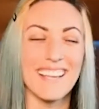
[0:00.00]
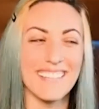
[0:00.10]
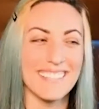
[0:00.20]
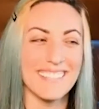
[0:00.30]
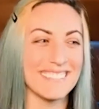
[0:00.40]

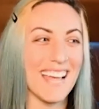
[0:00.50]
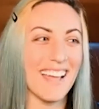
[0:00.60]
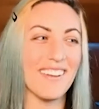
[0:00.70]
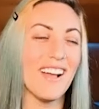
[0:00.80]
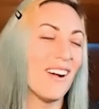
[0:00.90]

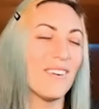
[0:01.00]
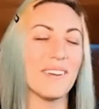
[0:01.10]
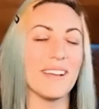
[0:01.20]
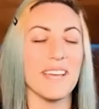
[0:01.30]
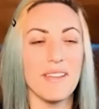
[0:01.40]
Exactly. Oh
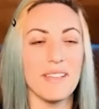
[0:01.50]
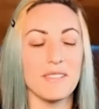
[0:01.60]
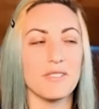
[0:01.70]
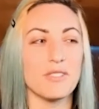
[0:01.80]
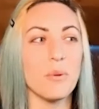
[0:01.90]
my God. I've had
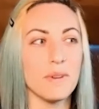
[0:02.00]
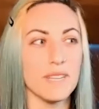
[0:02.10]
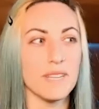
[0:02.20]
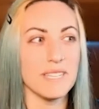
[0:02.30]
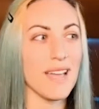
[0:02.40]
so many
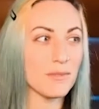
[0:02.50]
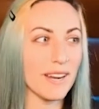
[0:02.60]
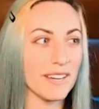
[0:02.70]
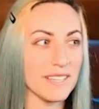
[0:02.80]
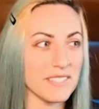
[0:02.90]
times
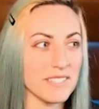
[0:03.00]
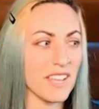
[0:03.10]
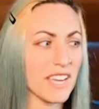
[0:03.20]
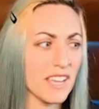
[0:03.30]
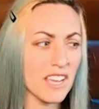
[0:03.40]
where it's
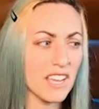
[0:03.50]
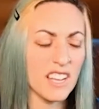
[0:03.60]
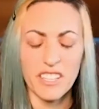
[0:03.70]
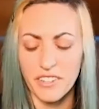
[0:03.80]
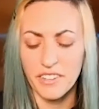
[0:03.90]
like,
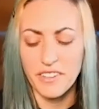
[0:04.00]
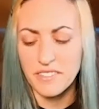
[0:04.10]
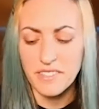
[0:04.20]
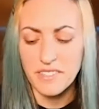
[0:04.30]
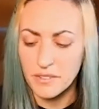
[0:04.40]
this
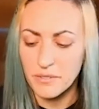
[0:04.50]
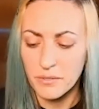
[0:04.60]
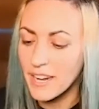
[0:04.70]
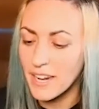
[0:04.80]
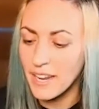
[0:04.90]
isn't
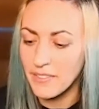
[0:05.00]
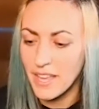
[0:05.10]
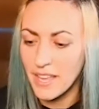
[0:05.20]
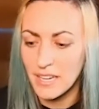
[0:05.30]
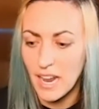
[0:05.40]
right. And
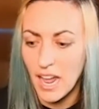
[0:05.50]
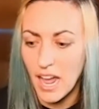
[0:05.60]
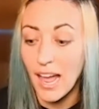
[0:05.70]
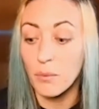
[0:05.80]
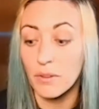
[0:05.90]
then
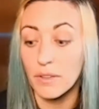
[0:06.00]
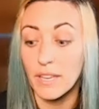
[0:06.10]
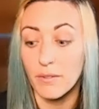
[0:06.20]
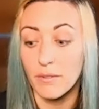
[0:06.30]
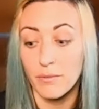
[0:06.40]
I will
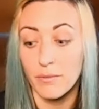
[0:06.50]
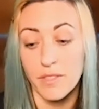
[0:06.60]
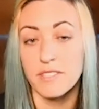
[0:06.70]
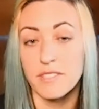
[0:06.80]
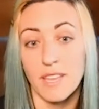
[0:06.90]
give
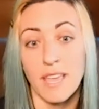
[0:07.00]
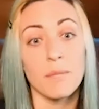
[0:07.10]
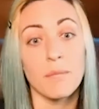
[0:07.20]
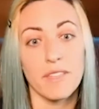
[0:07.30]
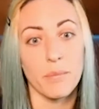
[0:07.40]
the
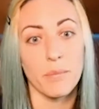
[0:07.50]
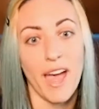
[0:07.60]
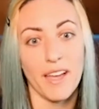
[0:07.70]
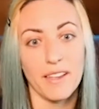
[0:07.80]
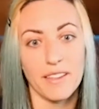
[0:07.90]
same thing
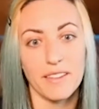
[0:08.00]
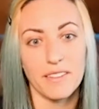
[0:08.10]
back.